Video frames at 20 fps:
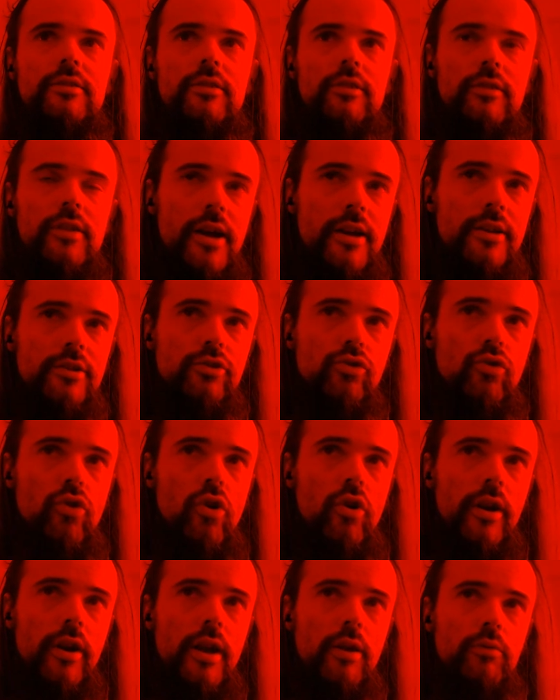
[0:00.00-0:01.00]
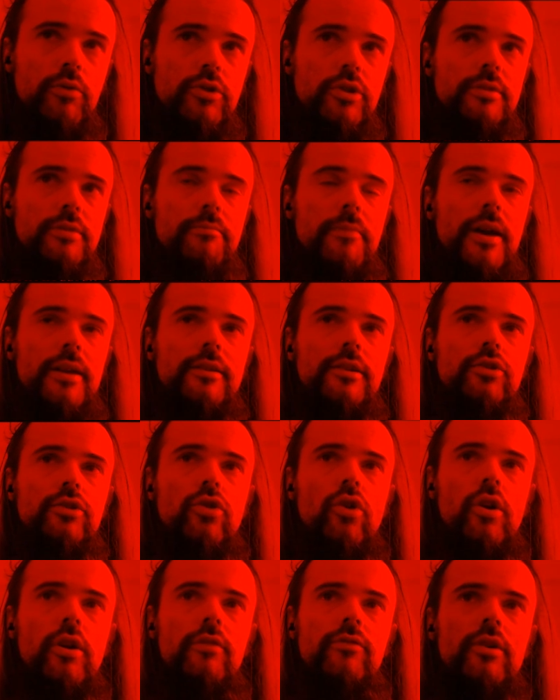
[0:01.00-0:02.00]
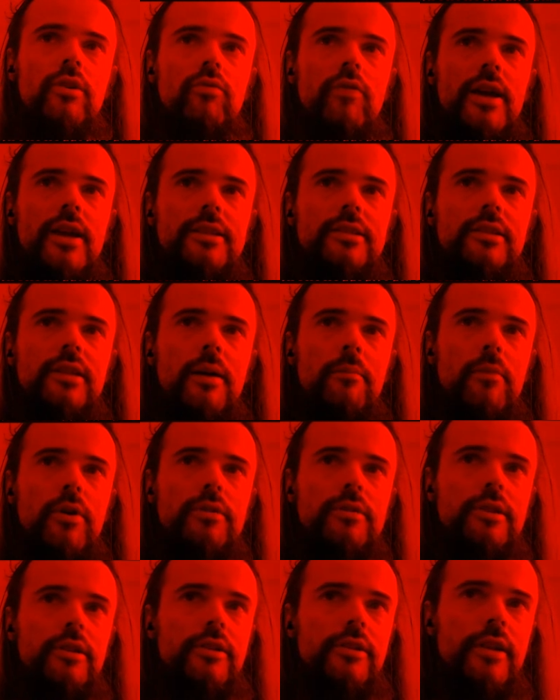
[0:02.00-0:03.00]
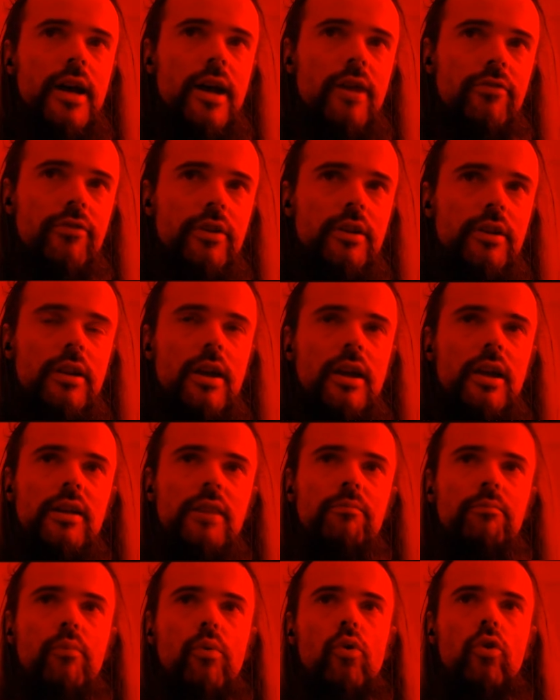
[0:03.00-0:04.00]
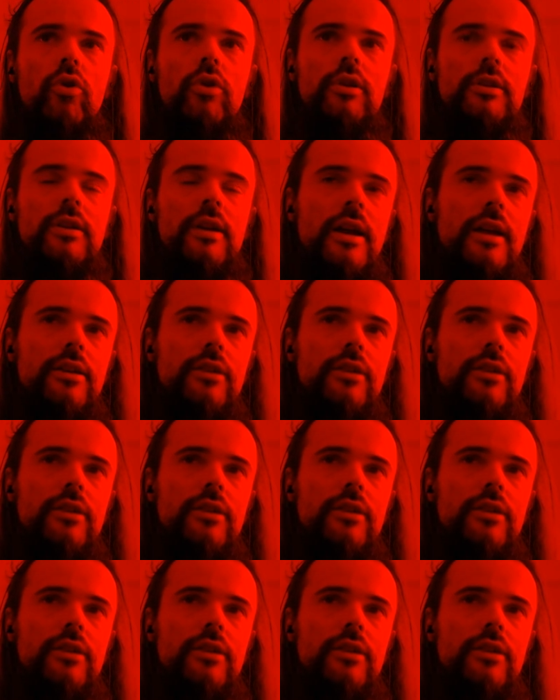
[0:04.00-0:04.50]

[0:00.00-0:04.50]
Lion's Roar here, which is mandatory. The rest are mostly nothing important.